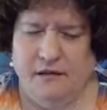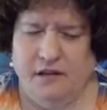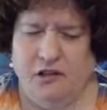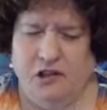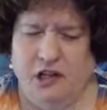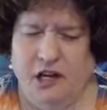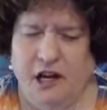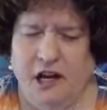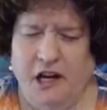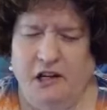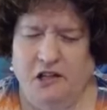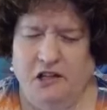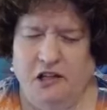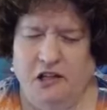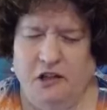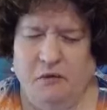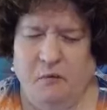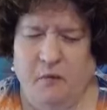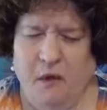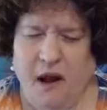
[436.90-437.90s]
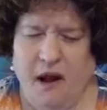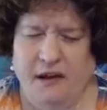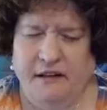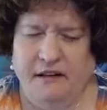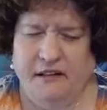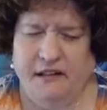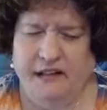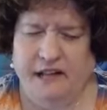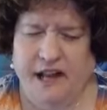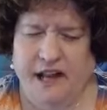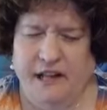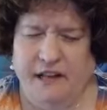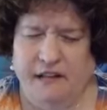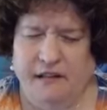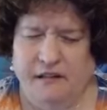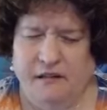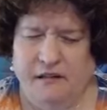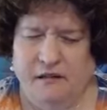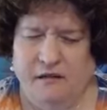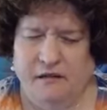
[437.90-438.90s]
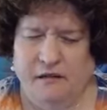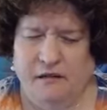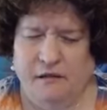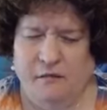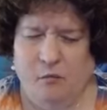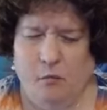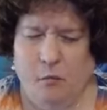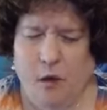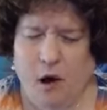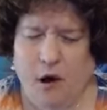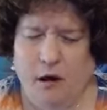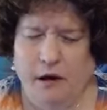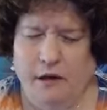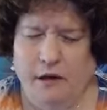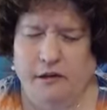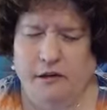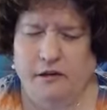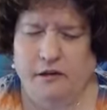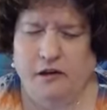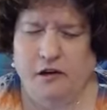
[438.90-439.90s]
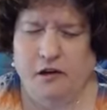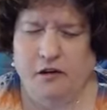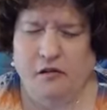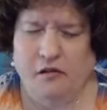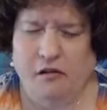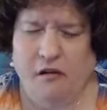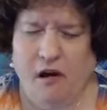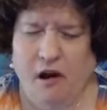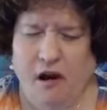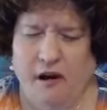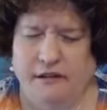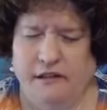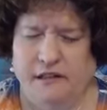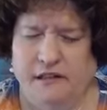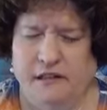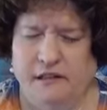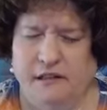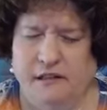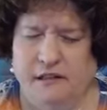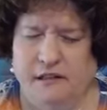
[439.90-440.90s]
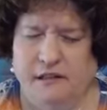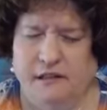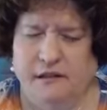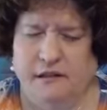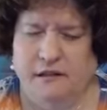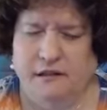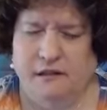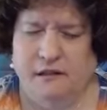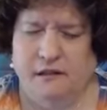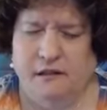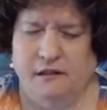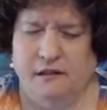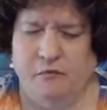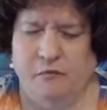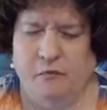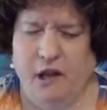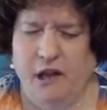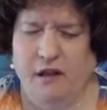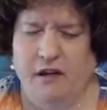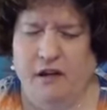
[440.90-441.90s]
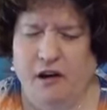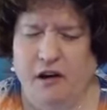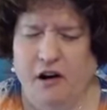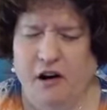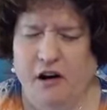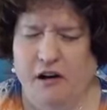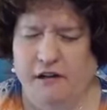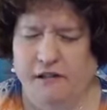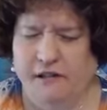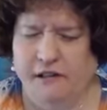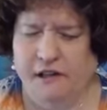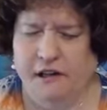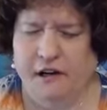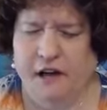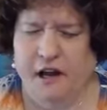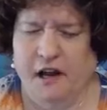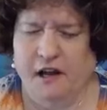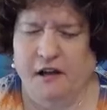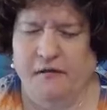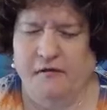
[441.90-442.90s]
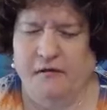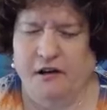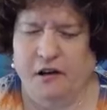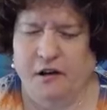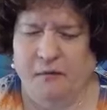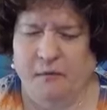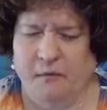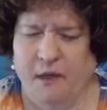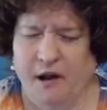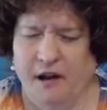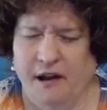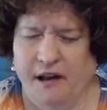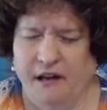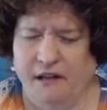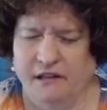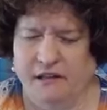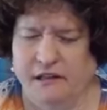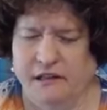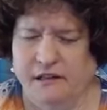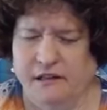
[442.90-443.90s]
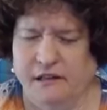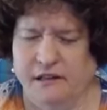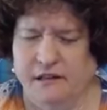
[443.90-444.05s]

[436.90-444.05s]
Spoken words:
Change your mindset. Monitor your thoughts. Be the gardener of your mind.